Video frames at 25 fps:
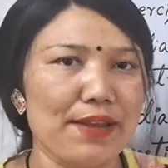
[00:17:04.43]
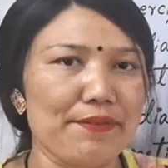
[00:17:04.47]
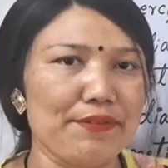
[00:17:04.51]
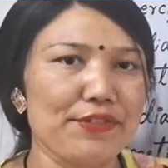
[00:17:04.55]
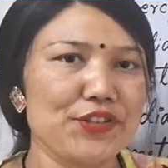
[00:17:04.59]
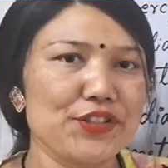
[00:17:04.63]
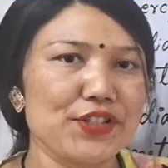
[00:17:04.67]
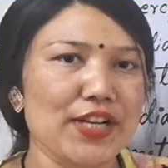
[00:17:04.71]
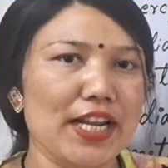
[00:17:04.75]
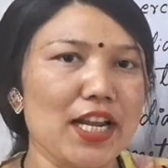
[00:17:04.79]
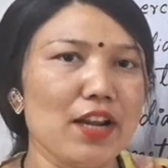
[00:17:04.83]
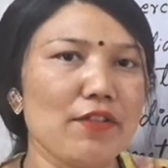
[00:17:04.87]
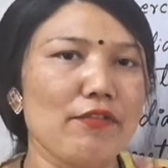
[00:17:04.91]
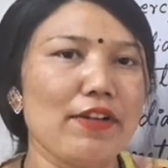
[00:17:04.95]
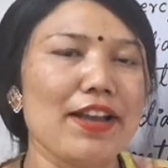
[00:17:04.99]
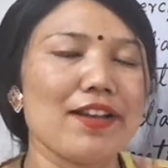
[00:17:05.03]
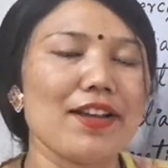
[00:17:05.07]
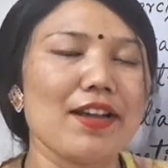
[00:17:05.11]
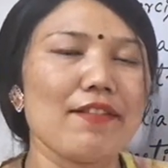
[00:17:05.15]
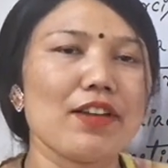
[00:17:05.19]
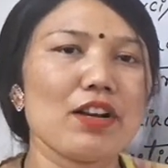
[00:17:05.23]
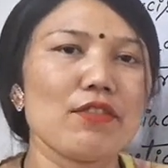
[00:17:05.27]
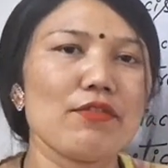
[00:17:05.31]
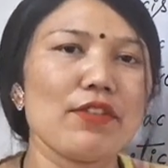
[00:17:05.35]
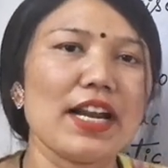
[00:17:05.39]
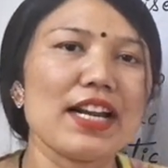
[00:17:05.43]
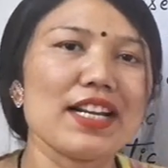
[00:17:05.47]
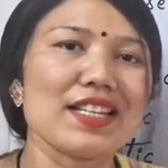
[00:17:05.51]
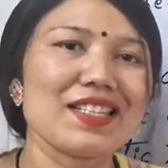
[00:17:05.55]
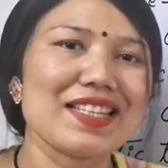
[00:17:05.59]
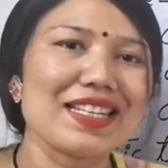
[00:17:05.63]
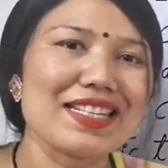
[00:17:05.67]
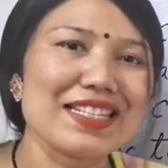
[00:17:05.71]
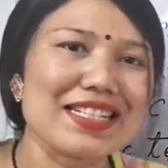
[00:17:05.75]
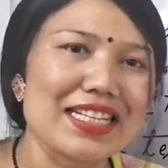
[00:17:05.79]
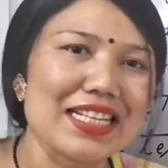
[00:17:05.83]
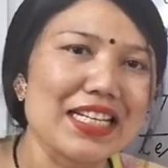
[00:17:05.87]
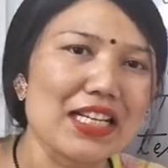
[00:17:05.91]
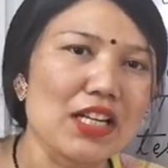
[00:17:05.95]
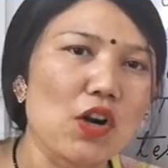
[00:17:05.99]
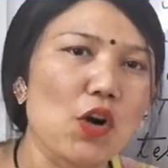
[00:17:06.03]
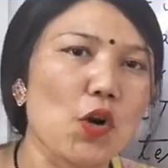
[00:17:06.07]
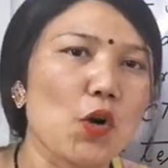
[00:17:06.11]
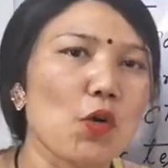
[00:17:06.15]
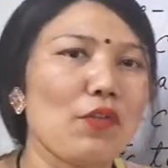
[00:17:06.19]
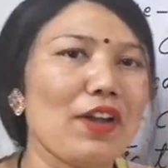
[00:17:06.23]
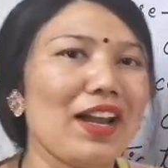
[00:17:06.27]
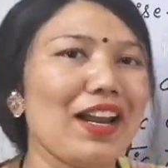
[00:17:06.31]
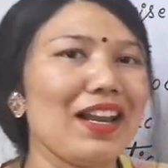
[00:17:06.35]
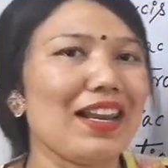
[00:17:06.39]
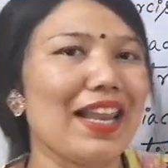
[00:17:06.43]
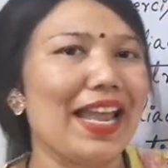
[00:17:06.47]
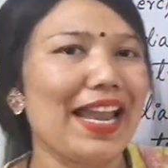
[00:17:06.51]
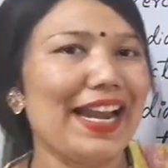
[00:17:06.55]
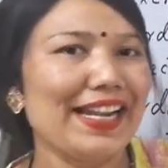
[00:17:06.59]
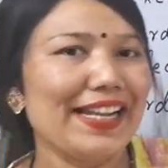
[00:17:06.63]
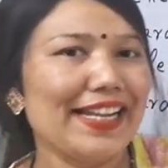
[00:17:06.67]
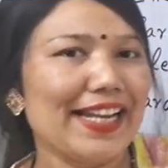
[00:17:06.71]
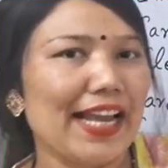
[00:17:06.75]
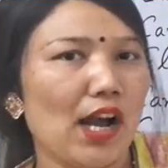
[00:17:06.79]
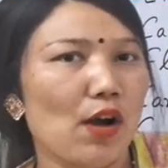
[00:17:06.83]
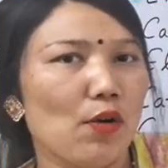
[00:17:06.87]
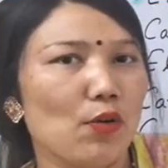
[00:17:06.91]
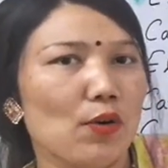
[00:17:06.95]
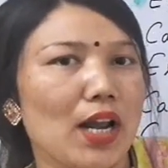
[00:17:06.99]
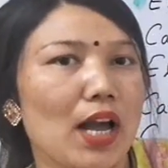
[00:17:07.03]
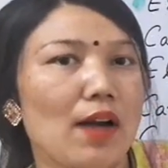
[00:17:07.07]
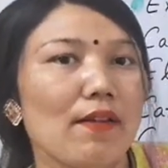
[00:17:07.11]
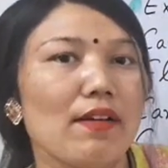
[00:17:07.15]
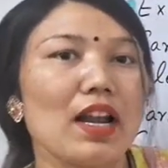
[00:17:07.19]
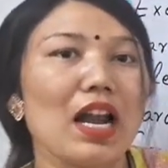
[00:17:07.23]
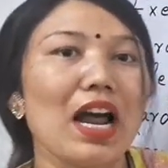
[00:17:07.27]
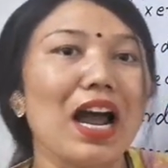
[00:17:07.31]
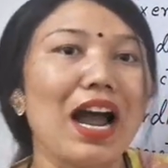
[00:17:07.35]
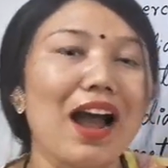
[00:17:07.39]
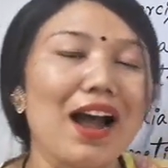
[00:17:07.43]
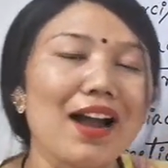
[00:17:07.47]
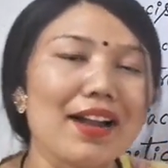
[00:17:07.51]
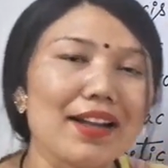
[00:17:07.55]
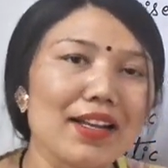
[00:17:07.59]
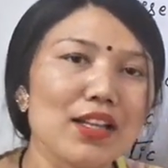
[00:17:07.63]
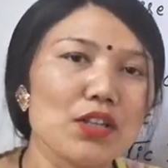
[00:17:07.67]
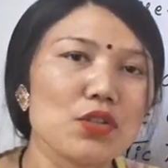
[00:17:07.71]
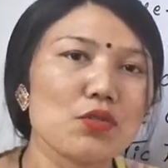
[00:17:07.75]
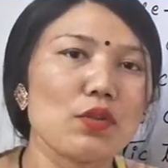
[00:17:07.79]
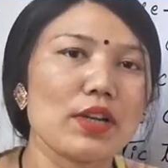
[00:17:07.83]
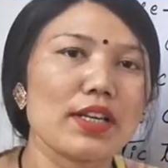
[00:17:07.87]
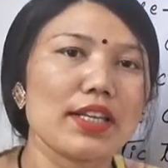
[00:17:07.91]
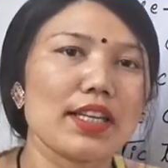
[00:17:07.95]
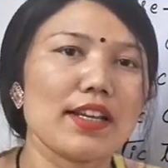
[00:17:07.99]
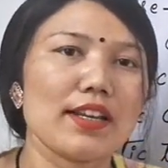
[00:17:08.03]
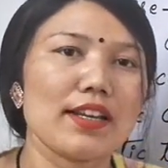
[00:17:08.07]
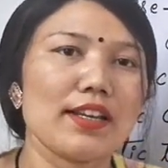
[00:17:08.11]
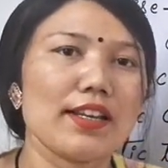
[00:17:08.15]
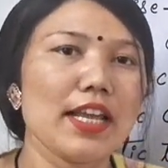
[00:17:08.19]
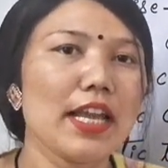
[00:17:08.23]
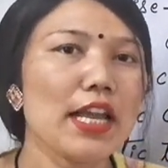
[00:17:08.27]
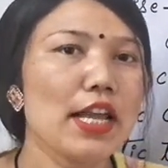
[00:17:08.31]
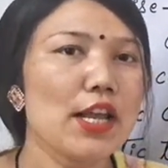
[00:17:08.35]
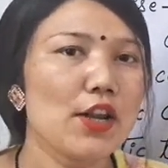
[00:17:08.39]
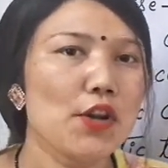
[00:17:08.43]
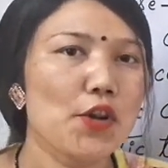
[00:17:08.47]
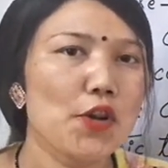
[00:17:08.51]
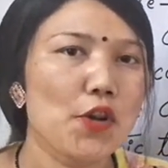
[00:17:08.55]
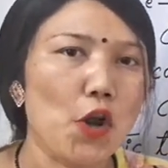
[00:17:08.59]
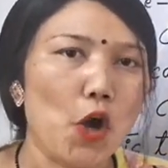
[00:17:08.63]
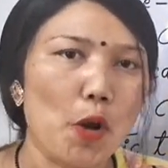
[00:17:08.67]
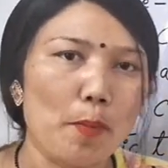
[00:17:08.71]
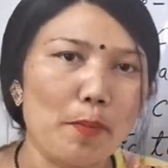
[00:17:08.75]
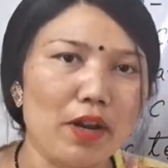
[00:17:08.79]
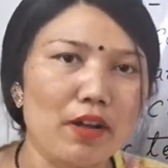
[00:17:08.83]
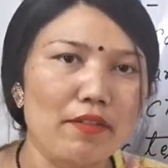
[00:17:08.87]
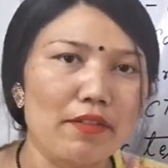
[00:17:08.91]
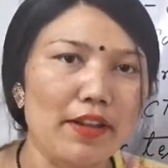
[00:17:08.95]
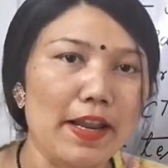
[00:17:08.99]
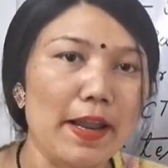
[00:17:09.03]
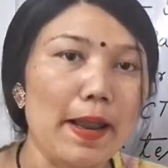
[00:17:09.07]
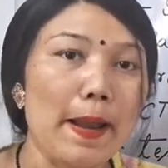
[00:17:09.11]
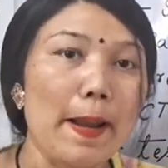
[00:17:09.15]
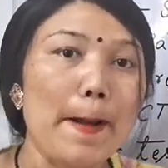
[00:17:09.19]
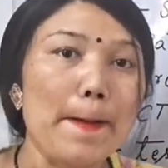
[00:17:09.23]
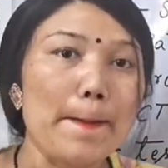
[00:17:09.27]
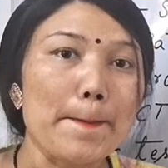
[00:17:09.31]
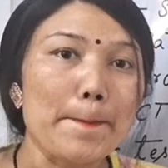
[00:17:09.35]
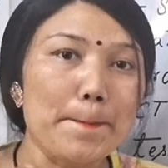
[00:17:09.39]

lifestyle, whenever we are sitting or we are lying down, our heart is working in a normal way.